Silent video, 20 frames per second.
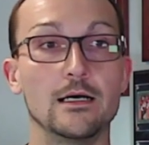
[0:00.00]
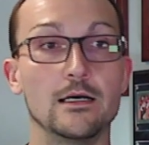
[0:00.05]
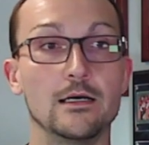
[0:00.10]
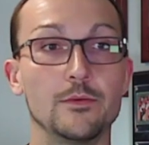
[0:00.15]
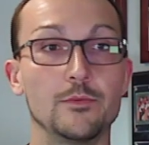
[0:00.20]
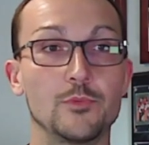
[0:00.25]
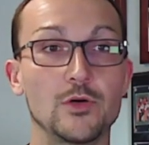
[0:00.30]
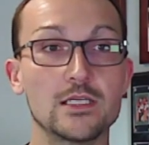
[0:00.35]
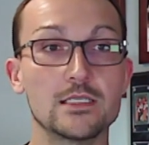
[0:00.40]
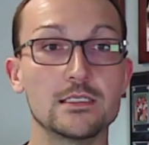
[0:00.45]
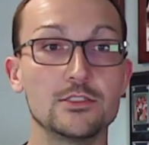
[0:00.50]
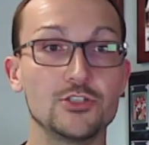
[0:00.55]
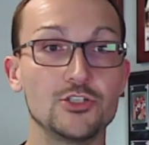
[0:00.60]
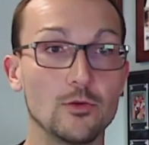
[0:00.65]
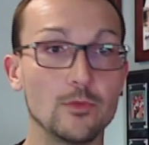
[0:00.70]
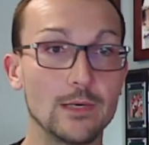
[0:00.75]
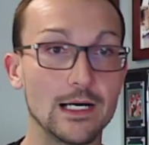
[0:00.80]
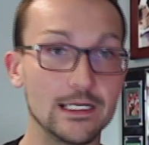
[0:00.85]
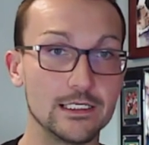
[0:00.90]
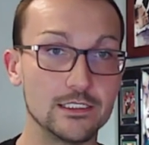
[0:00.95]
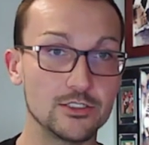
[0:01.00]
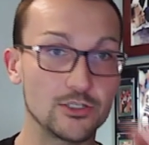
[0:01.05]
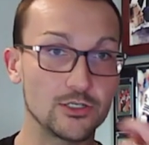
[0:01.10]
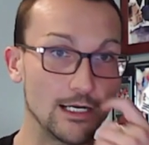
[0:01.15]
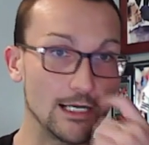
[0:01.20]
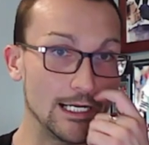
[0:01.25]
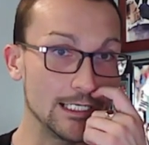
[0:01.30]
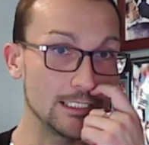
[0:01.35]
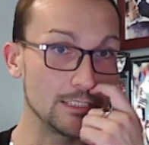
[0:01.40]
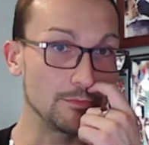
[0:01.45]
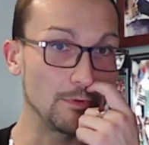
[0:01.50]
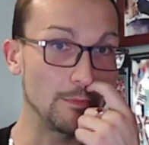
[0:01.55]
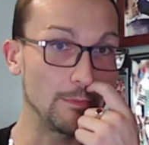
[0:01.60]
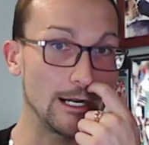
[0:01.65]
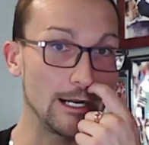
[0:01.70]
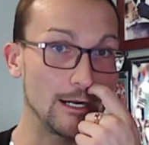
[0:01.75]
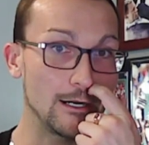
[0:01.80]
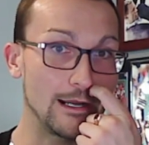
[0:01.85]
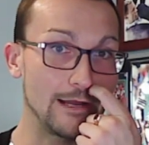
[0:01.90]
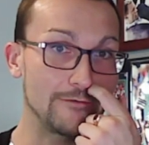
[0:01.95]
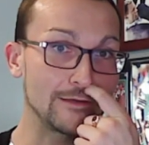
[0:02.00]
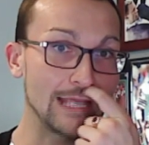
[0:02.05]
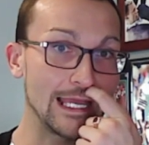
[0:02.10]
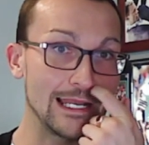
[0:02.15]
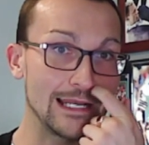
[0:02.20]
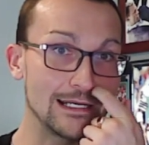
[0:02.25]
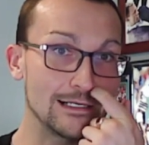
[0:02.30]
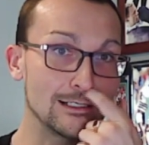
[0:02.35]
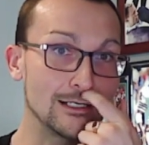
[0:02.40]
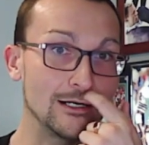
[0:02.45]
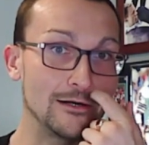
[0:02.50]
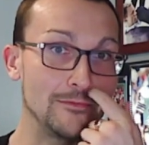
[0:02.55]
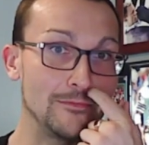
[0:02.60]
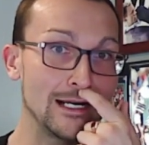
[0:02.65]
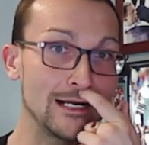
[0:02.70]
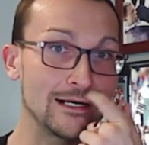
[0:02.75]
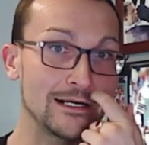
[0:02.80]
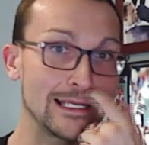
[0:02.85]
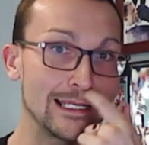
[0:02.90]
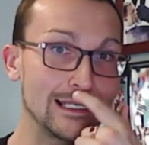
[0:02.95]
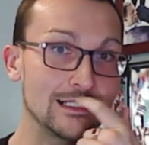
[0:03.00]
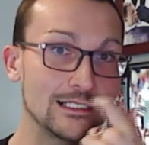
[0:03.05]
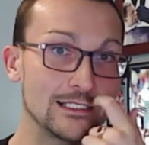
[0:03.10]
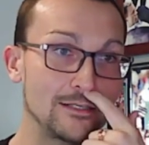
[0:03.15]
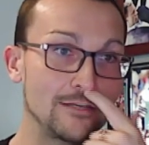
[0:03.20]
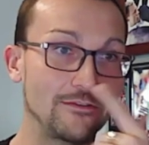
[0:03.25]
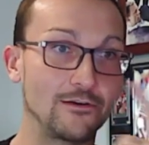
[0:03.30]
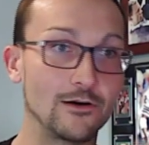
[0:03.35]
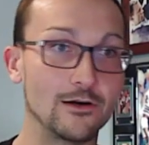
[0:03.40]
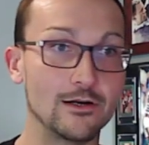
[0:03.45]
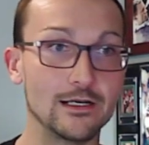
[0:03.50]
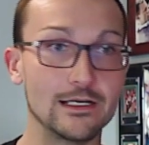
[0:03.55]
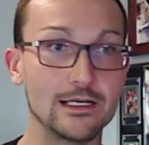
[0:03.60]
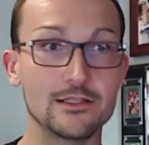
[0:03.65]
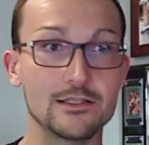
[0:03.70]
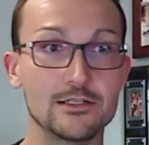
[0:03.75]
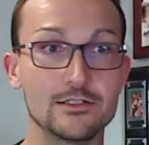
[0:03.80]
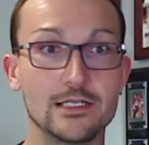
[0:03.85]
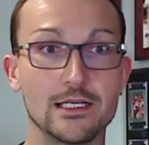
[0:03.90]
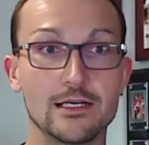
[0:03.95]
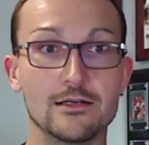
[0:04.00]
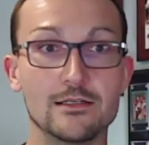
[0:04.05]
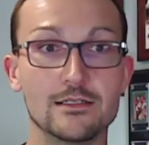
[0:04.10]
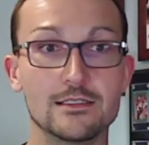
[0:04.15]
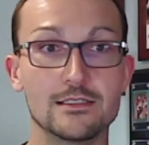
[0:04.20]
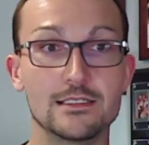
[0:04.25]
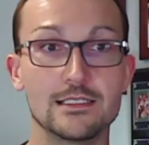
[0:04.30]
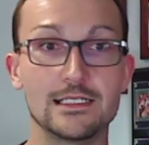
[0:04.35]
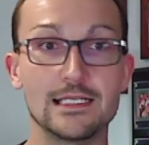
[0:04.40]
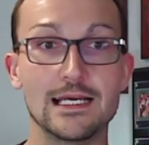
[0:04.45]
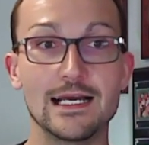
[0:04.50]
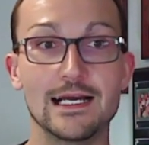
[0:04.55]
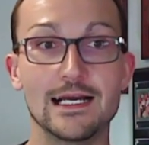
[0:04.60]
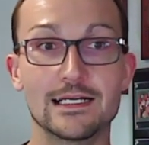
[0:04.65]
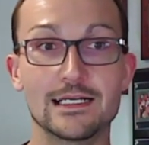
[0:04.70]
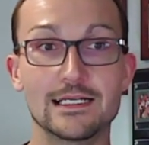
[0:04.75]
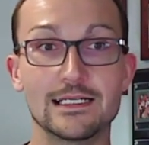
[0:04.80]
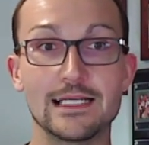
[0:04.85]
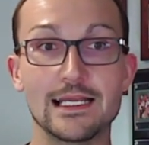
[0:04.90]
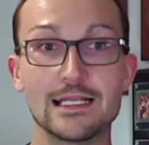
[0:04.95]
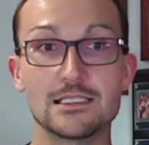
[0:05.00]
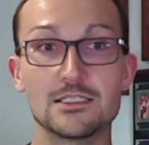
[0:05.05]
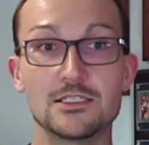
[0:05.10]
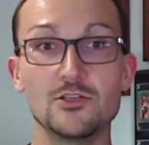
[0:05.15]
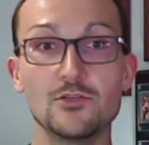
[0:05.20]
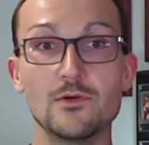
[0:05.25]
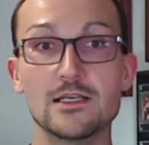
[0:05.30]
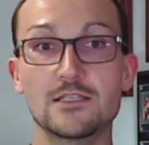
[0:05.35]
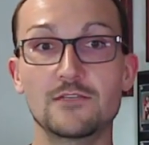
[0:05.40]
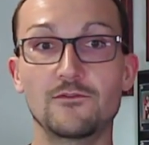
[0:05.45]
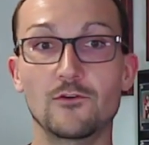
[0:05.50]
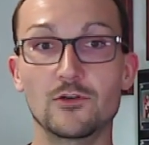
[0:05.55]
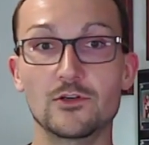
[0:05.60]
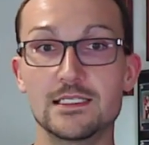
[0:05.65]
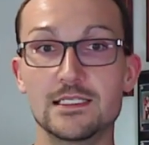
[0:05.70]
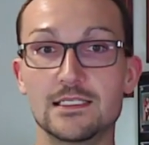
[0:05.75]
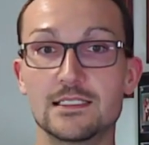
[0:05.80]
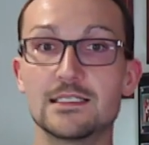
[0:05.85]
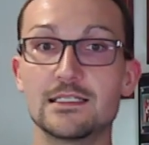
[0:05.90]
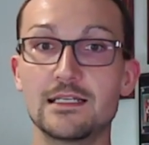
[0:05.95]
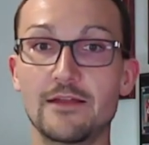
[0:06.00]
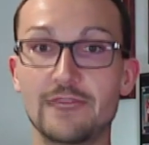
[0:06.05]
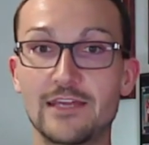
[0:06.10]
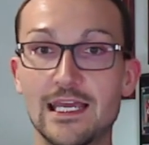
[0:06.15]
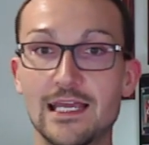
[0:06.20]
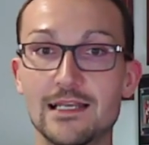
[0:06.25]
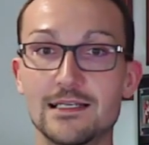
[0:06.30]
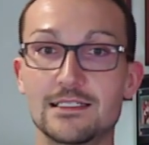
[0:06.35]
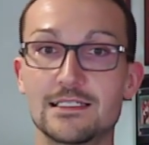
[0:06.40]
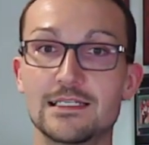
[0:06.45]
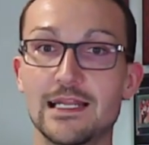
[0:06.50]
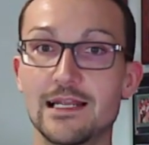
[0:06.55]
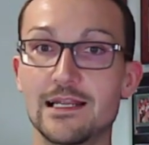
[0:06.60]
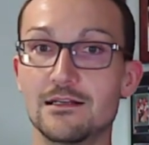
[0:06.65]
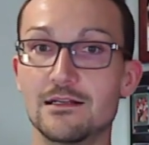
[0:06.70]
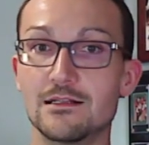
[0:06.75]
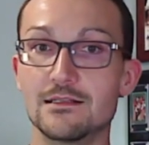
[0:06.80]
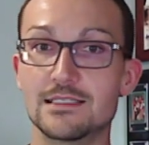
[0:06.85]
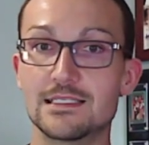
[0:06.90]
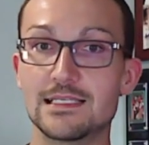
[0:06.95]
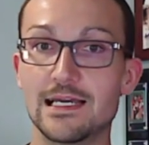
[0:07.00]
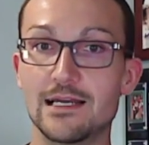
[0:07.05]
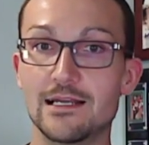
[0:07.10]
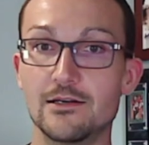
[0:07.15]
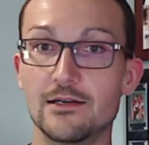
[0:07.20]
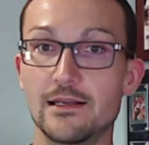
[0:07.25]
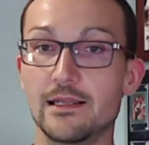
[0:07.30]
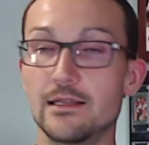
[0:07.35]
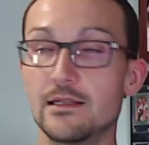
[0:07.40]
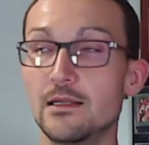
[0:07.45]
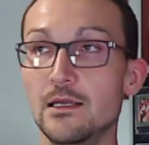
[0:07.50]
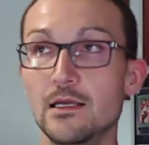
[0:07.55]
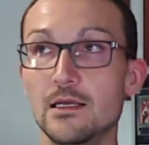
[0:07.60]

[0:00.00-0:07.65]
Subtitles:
President Joe Biden tried to prepare Americans for another terrorist attack against U.S. forces in Afghanistan on Saturday.